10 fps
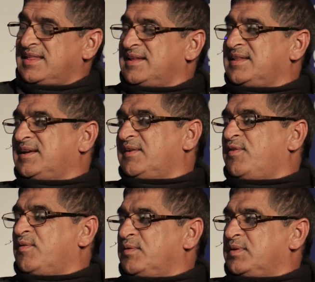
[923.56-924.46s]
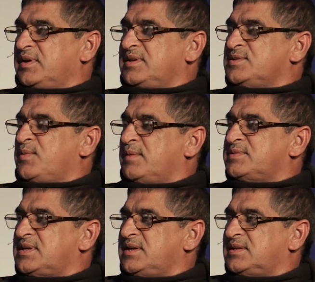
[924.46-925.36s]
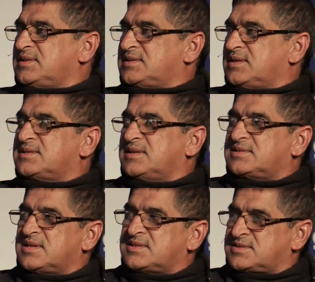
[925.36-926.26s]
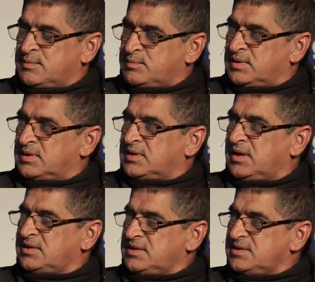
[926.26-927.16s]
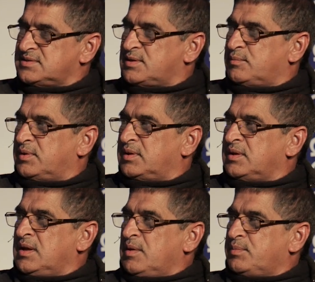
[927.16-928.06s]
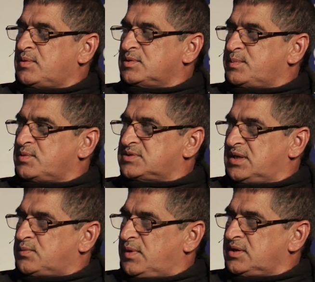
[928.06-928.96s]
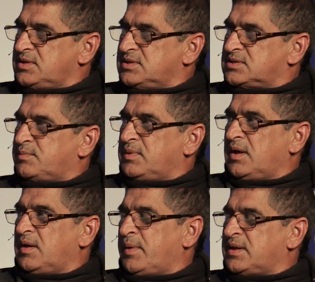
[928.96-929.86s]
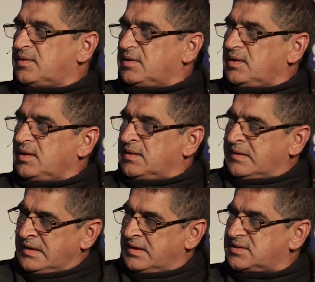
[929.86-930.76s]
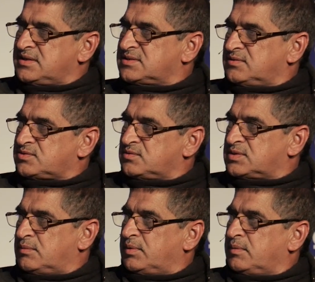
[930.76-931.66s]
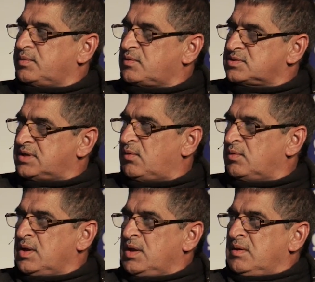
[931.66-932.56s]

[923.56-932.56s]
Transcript: The reason why I'm saying it's simple. It is simple because that's what it is. But in reality, it's not so simple. Because now,